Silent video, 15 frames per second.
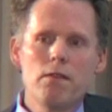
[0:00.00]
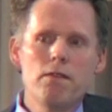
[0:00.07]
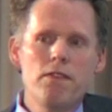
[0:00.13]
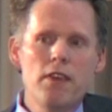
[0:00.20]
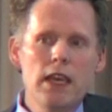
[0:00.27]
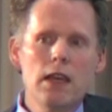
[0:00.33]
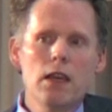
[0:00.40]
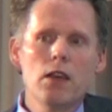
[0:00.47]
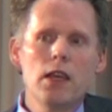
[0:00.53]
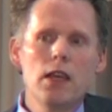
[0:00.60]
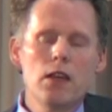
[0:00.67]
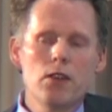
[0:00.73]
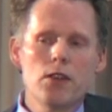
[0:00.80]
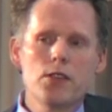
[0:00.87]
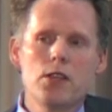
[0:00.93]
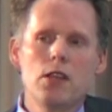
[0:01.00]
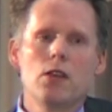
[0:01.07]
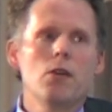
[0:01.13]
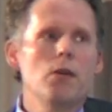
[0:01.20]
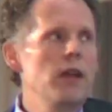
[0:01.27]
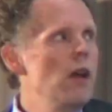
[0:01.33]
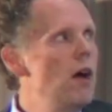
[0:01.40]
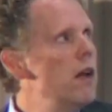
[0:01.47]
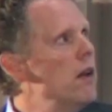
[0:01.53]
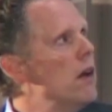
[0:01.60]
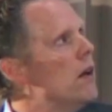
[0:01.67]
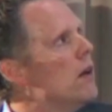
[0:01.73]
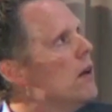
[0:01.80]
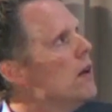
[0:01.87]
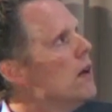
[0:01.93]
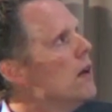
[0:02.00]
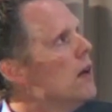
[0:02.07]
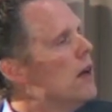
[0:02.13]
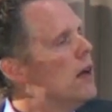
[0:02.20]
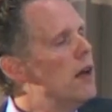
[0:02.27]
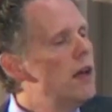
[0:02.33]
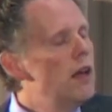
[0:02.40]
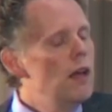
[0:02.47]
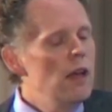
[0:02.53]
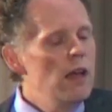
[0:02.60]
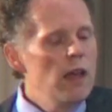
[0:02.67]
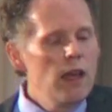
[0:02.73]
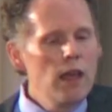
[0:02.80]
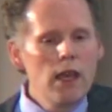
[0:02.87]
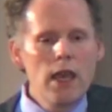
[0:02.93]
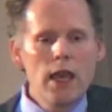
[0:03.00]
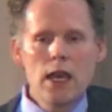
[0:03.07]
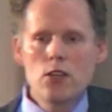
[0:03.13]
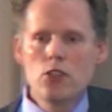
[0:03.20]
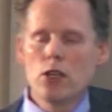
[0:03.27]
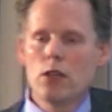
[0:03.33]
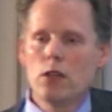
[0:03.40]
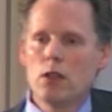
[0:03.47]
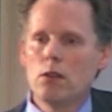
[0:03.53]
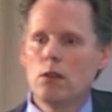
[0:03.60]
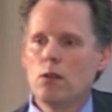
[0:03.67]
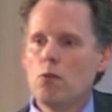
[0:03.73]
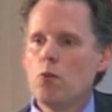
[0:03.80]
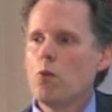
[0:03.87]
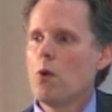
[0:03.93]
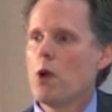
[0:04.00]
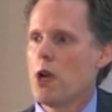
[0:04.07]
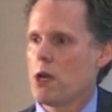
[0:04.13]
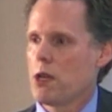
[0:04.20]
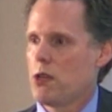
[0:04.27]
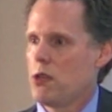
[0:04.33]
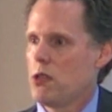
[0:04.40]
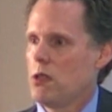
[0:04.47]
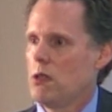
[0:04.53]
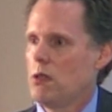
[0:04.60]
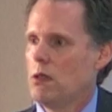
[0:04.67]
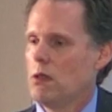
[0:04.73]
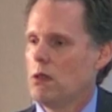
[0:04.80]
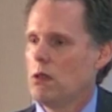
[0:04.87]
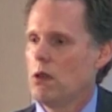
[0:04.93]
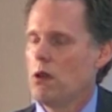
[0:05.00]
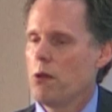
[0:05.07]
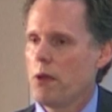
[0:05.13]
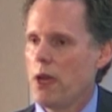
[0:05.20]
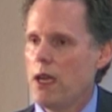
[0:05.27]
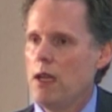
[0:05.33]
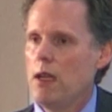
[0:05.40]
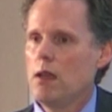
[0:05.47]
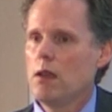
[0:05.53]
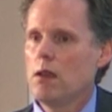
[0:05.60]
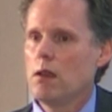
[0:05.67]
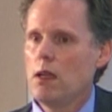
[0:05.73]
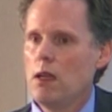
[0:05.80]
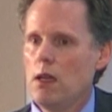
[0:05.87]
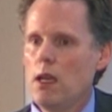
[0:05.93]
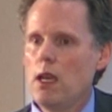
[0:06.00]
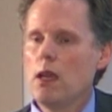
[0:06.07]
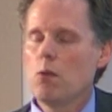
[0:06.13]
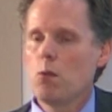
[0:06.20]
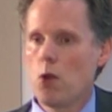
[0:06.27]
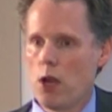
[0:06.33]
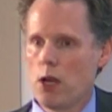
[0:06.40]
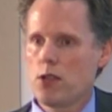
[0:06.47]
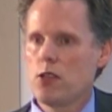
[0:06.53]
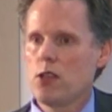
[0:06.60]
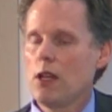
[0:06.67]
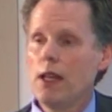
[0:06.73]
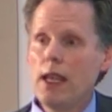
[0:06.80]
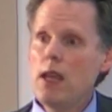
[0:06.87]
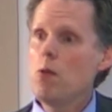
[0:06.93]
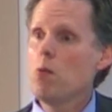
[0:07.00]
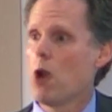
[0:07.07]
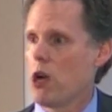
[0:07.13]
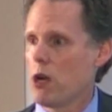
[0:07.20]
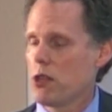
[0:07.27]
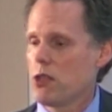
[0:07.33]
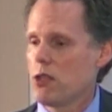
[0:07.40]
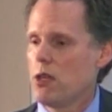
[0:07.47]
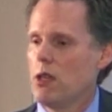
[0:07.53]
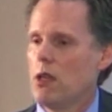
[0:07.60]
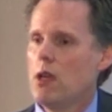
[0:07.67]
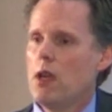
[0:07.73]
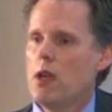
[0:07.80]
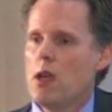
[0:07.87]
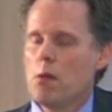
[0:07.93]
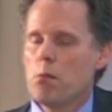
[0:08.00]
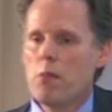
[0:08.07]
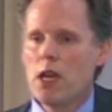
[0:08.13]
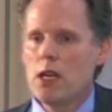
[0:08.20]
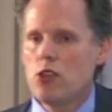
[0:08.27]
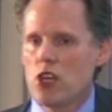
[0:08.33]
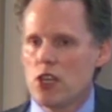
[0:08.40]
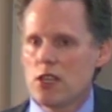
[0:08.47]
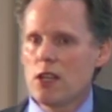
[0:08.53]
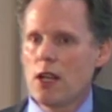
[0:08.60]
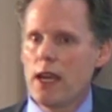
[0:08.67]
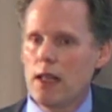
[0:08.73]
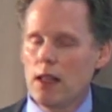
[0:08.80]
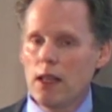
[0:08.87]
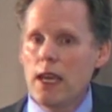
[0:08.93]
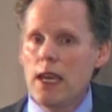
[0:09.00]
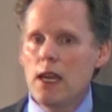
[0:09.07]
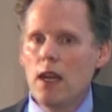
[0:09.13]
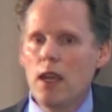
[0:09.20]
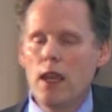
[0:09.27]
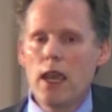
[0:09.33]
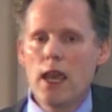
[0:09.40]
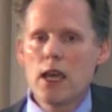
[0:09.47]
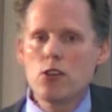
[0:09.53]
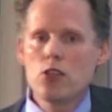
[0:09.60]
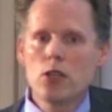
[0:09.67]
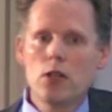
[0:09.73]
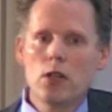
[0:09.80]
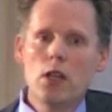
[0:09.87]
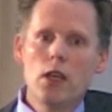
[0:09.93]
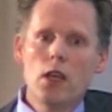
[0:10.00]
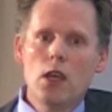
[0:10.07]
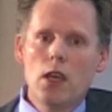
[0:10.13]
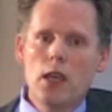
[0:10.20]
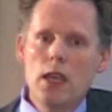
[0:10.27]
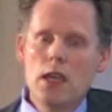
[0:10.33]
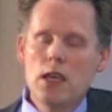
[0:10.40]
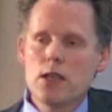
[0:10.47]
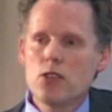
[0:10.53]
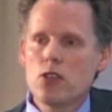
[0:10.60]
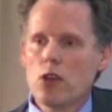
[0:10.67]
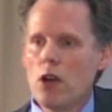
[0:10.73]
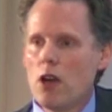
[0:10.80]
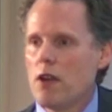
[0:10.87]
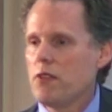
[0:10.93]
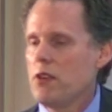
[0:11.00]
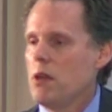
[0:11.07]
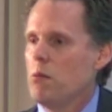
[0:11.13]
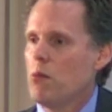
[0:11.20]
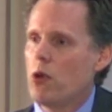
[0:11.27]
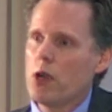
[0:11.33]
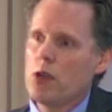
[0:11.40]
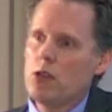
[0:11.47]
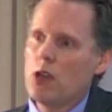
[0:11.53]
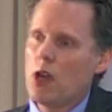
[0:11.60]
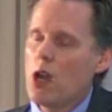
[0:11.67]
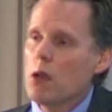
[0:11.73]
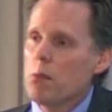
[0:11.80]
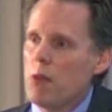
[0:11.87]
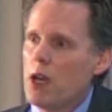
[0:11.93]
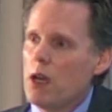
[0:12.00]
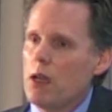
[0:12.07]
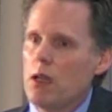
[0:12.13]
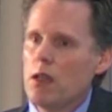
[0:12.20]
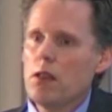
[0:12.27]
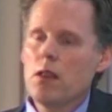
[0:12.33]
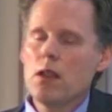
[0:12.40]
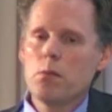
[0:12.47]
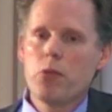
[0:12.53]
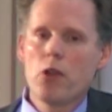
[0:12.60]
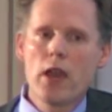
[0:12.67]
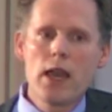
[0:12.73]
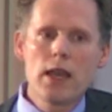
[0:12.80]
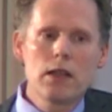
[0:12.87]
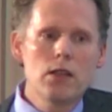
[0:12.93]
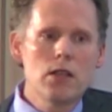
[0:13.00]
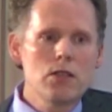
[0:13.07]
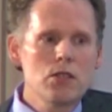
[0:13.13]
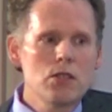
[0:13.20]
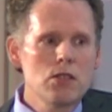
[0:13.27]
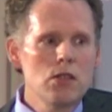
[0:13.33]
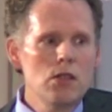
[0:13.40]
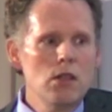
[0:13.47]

very interesting going on. Agile works, okay? It works. Lean works, but just like Lean, Agile is often more dogma than practice,